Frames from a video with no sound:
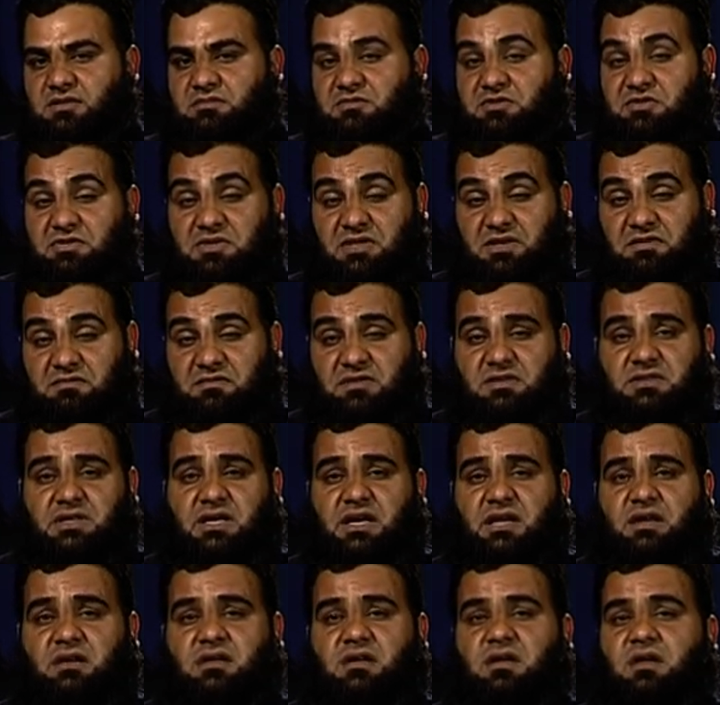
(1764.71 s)
but even
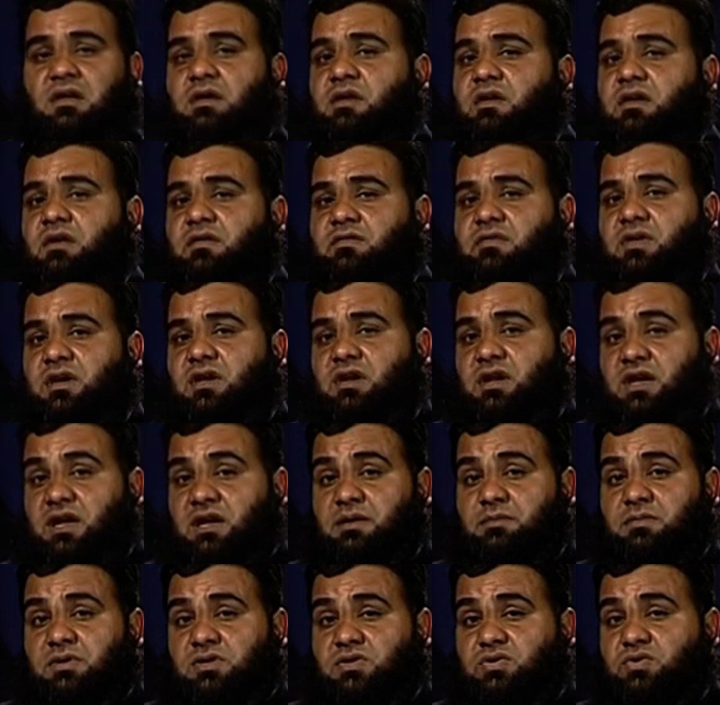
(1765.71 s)
then we are
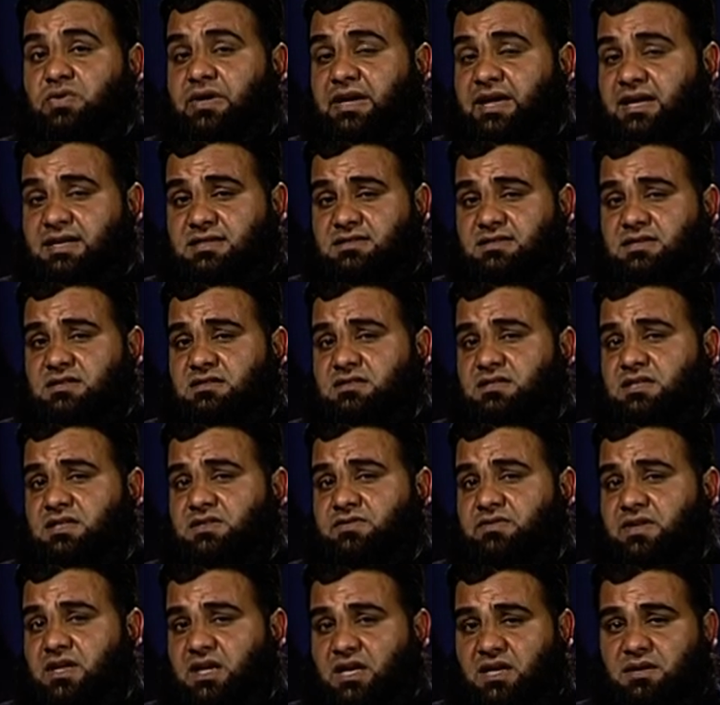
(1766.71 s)
able to access these
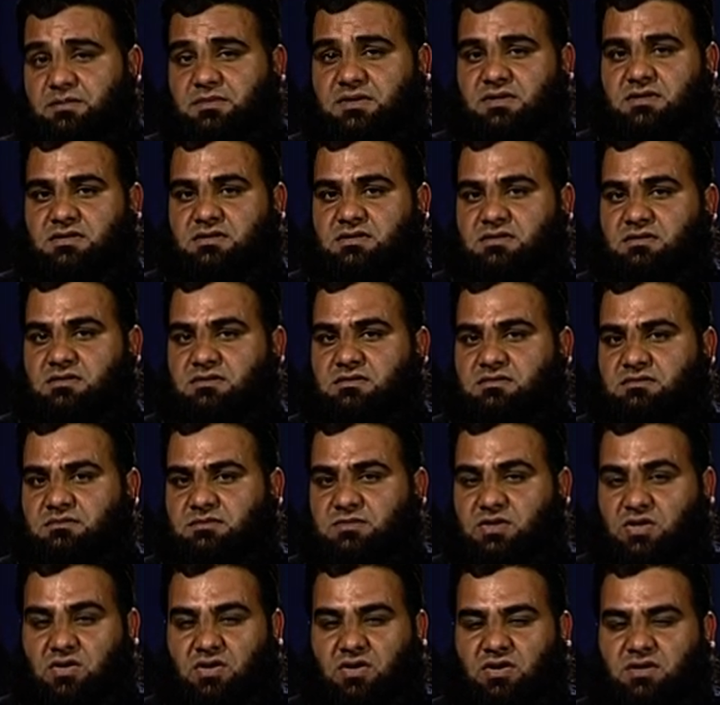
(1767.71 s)
variables
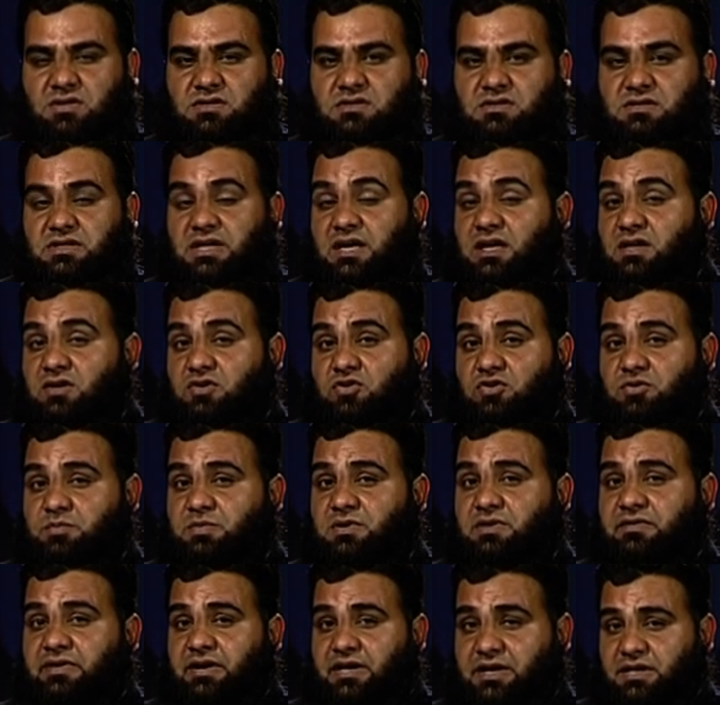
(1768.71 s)
because they are
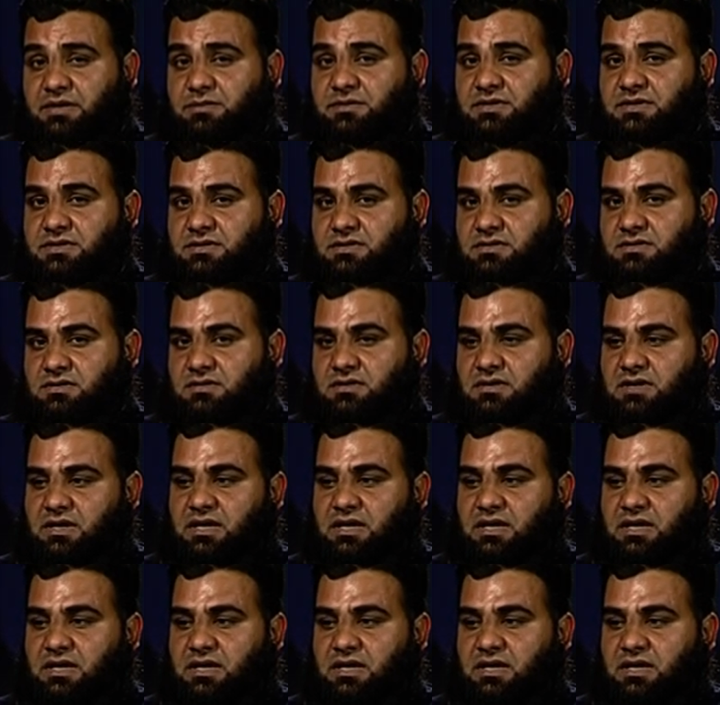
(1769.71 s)
global variables.